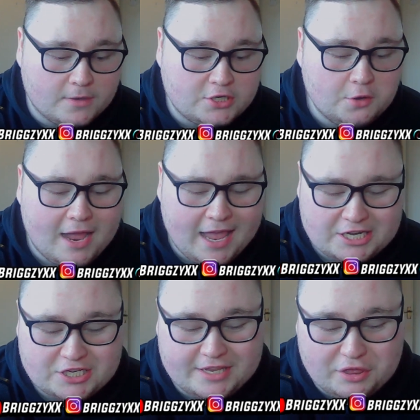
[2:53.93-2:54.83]
Do I
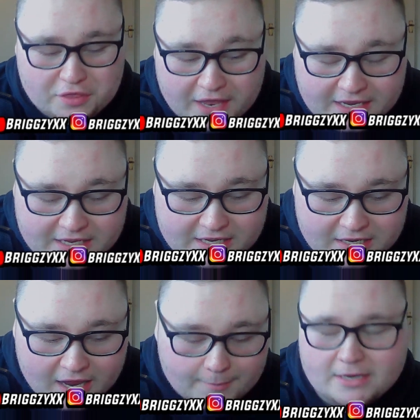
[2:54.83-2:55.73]
actually think,
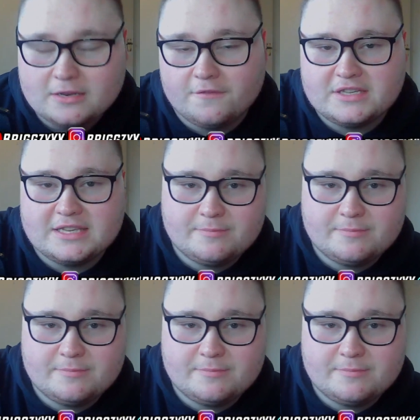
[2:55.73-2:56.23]
I mean, obviously,